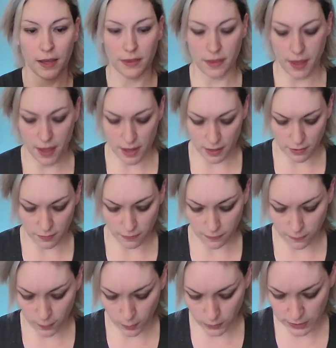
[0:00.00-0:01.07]
And then
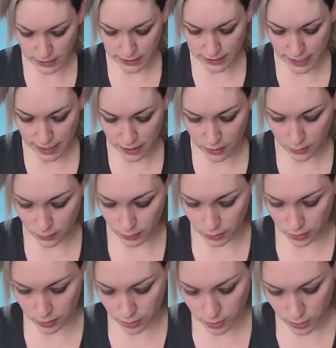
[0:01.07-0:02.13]
fold it
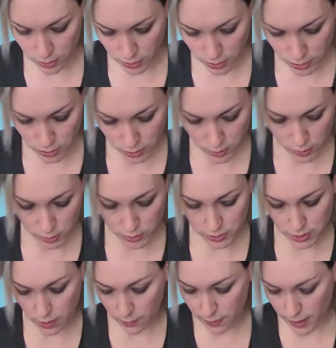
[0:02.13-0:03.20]
down
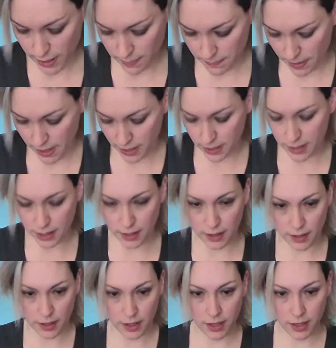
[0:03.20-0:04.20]
so I make